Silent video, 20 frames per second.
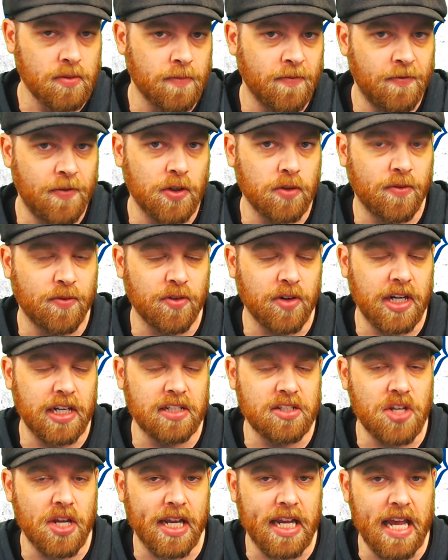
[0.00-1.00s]
feel free
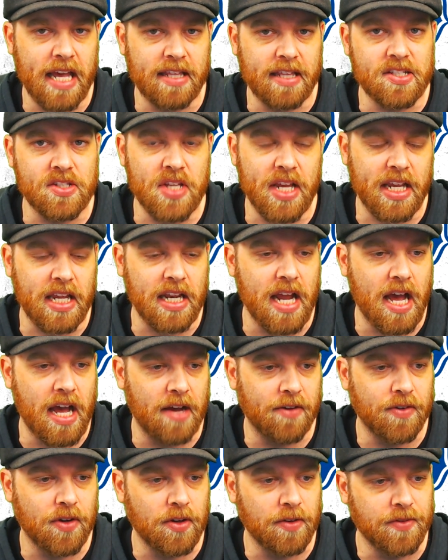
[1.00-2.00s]
to check out the second
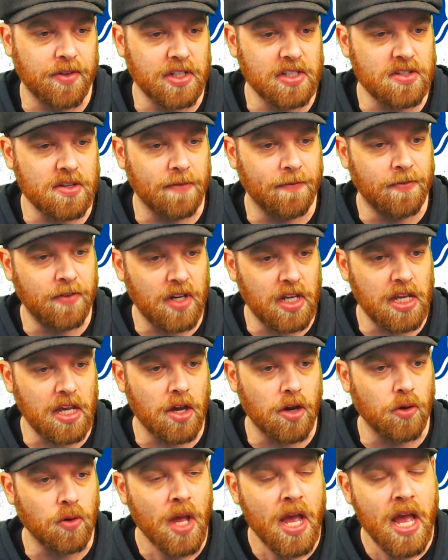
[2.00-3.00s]
half of this
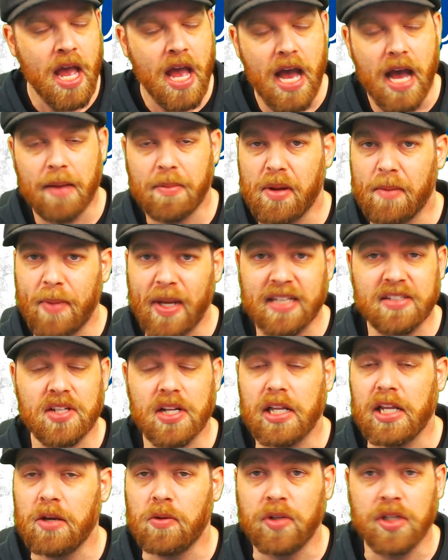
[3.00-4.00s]
video. But
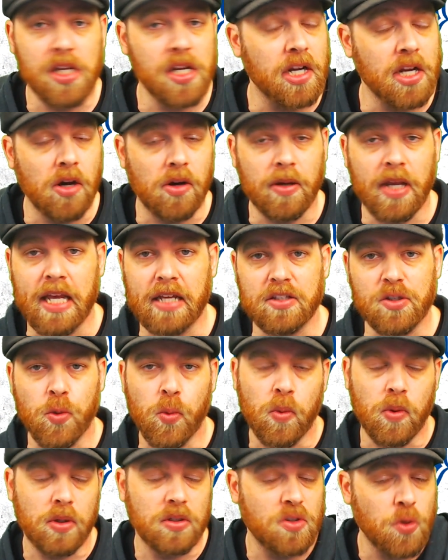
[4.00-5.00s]
basically, I want you to go and get
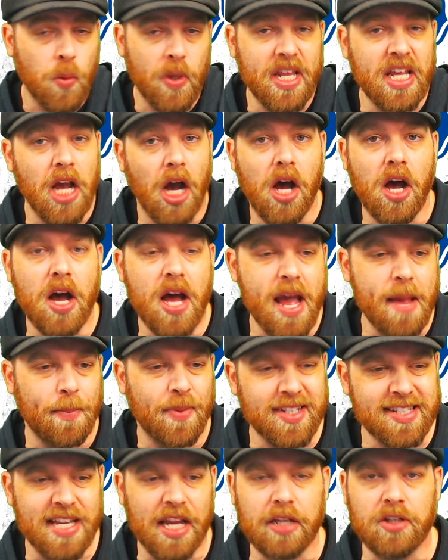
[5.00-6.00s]
20 high
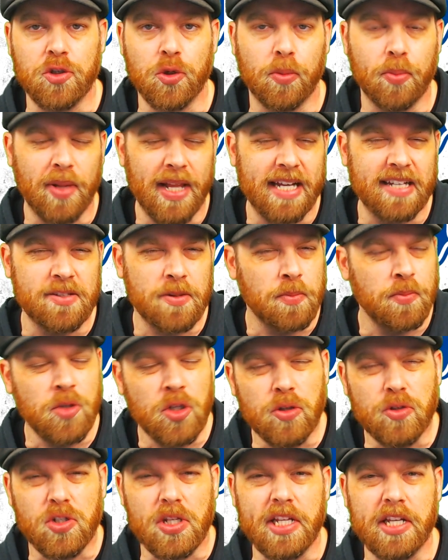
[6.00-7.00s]
potential players.
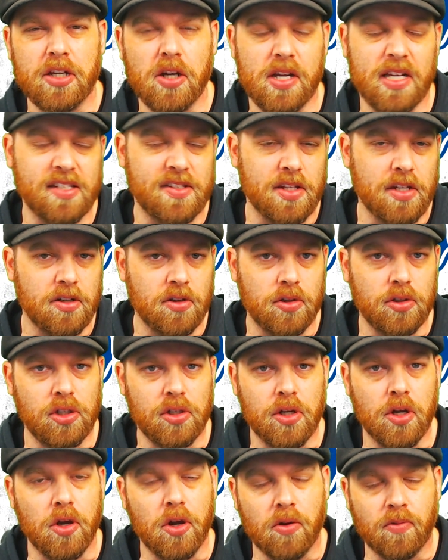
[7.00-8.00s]
Usually guys that are,
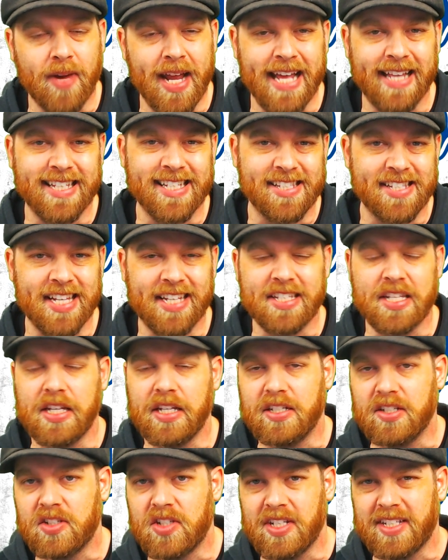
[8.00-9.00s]
around the
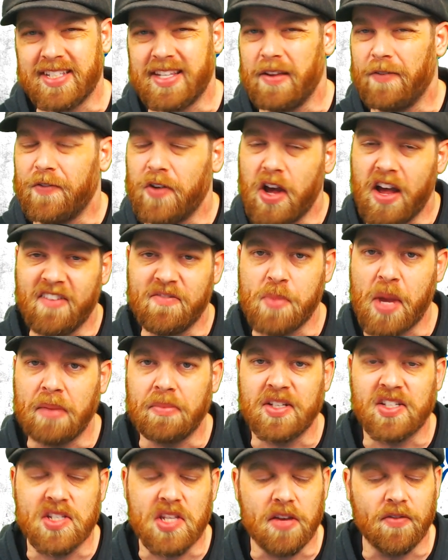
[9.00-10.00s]
60 to 65,
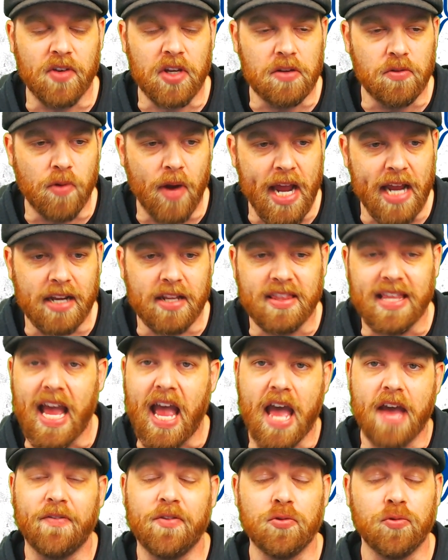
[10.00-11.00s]
maybe 70 rated, that
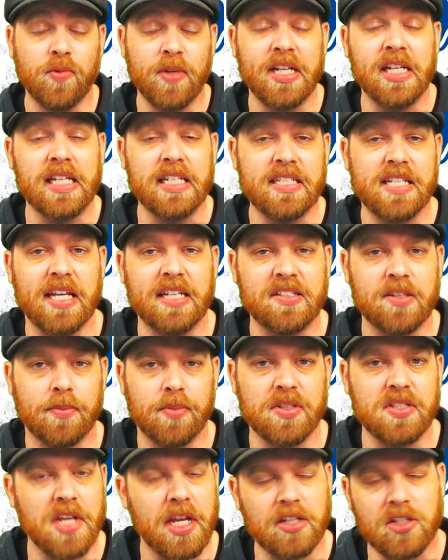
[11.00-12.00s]
have a really
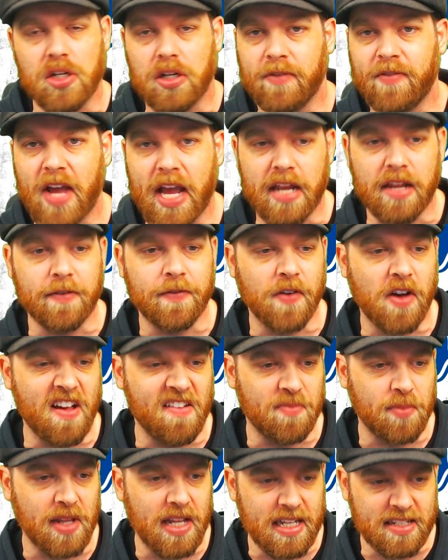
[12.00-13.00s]
decent potential of
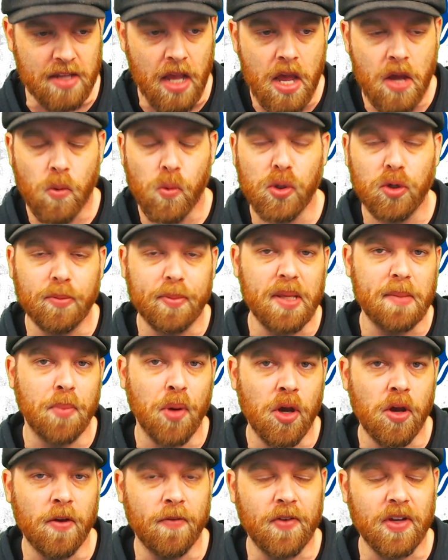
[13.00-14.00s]
85 plus will be
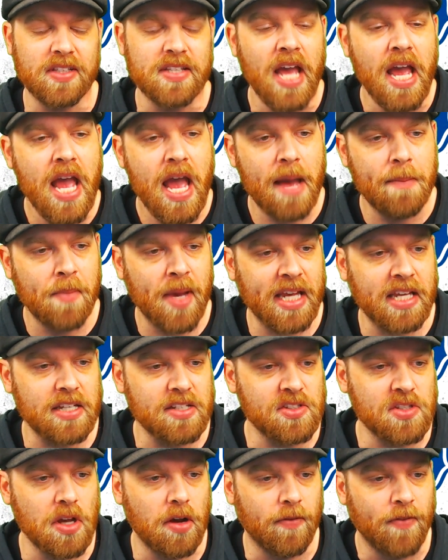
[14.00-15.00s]
perfect. And make
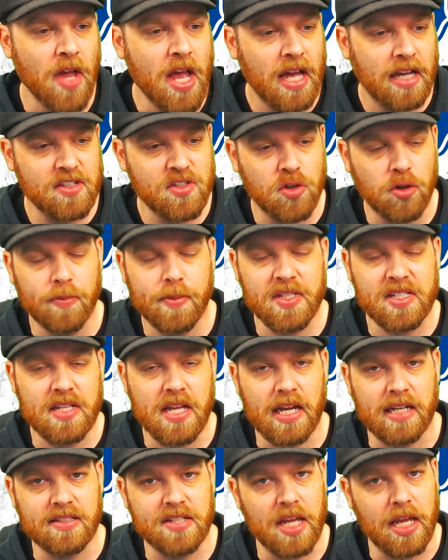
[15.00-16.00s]
yourself a
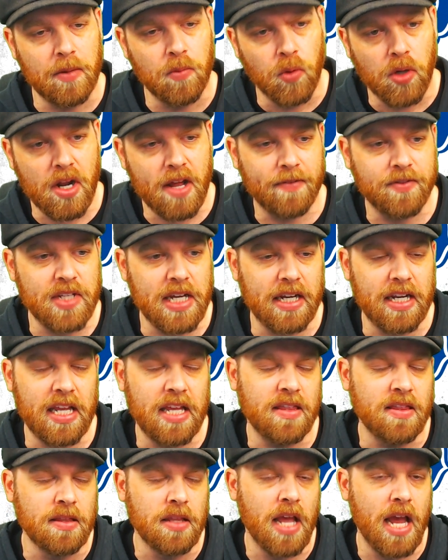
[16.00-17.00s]
superstar team. What I've done
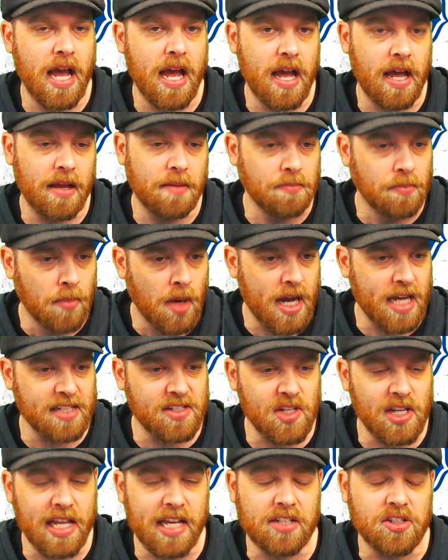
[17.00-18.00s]
in my
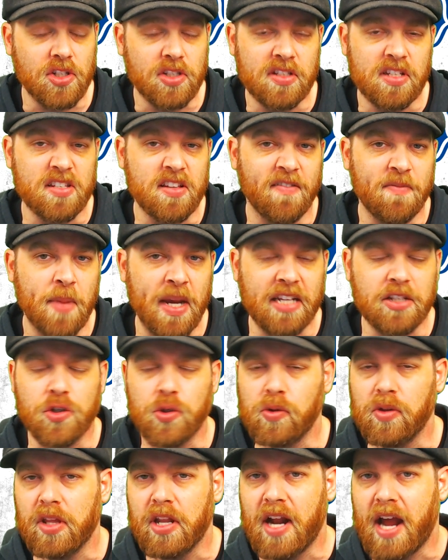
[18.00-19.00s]
selections is I've made
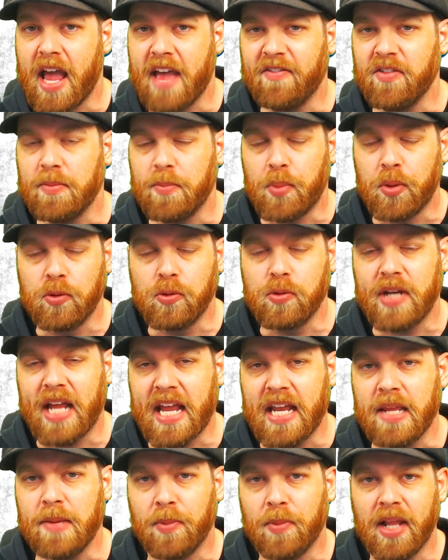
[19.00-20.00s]
sure that I haven't pulled
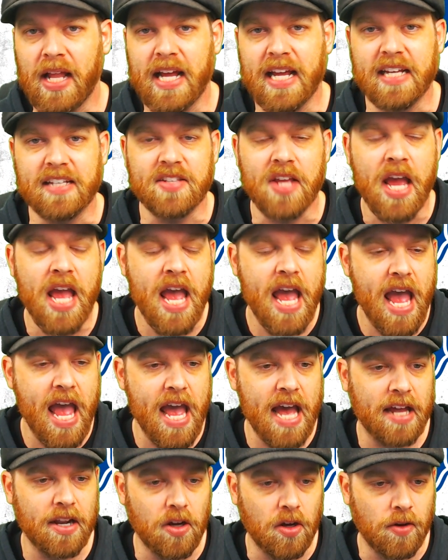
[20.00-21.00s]
any players
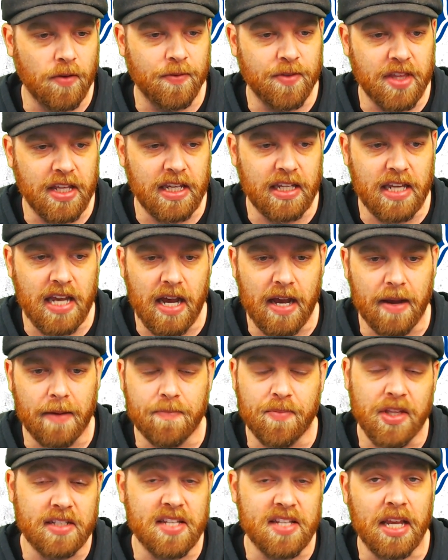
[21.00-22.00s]
out of
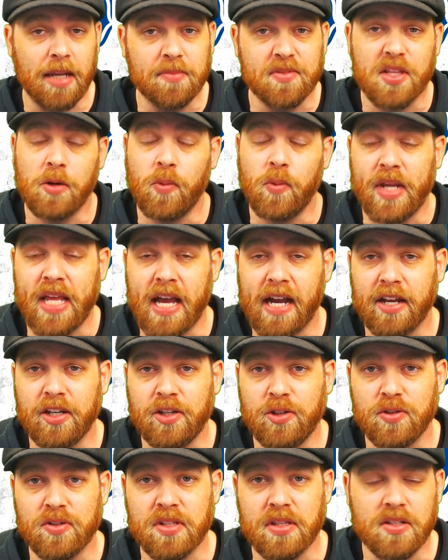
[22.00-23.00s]
the teams that we are going
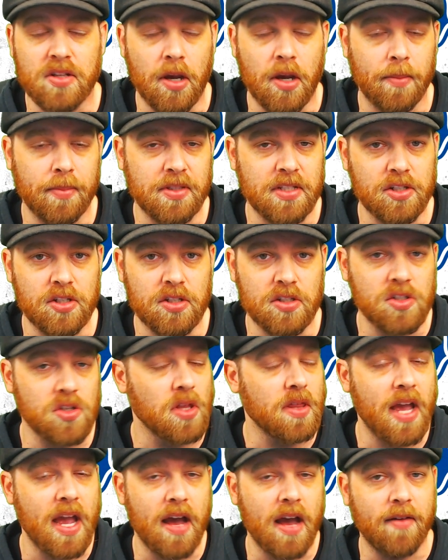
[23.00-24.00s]
to use in this competition.
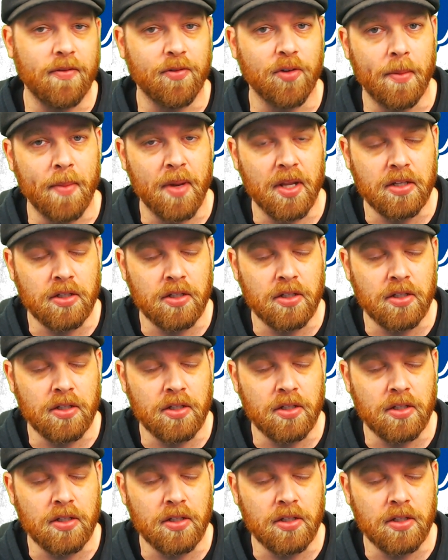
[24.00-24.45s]
So they are from